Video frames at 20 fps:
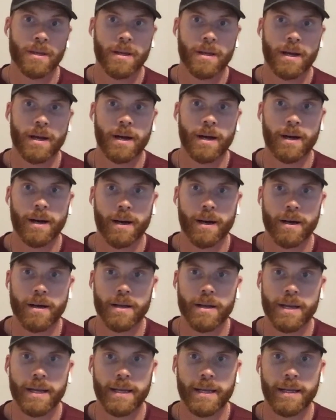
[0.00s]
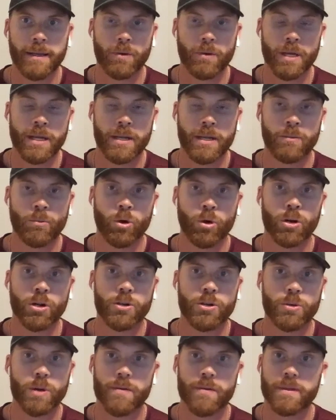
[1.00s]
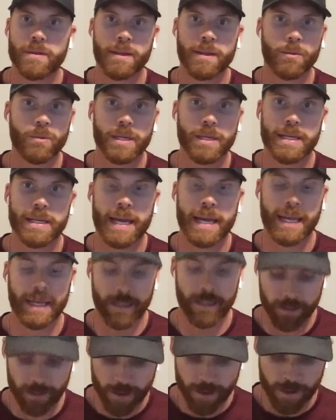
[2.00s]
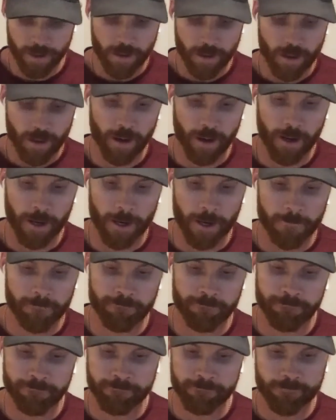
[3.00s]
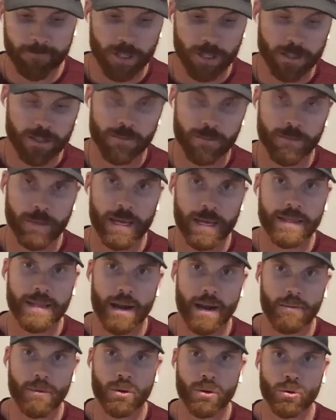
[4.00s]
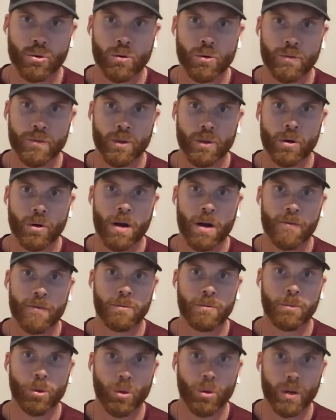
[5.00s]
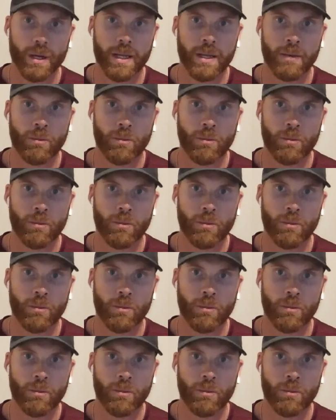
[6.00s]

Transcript: And we're going to do everything we can to make that recruit feel comfortable in